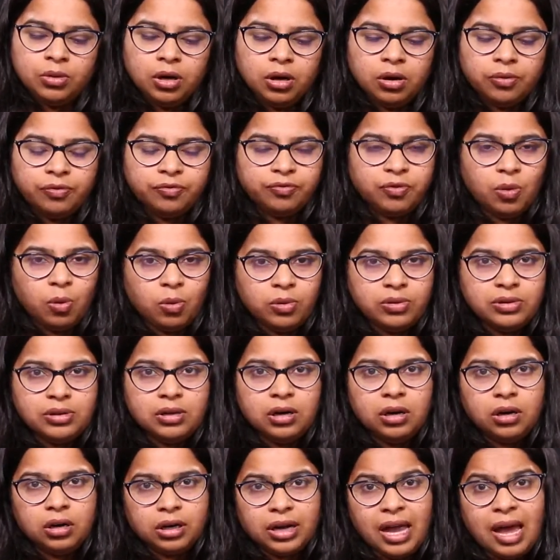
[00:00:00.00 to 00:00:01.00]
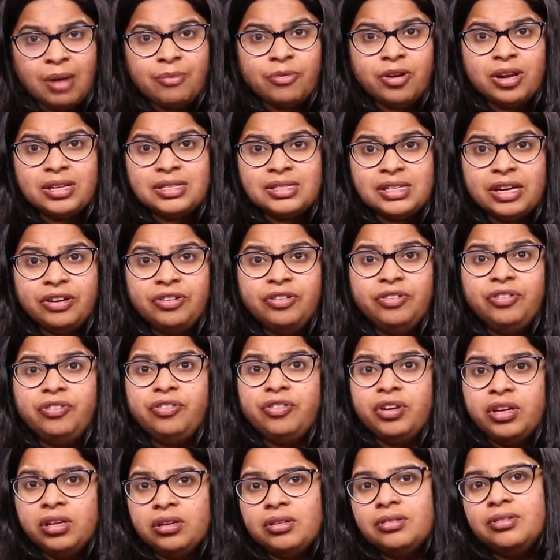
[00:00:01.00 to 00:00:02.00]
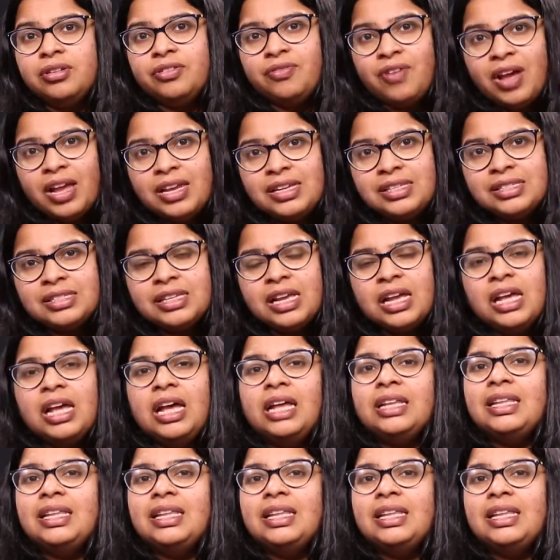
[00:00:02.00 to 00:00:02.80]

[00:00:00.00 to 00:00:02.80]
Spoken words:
a phone or camera-centric device,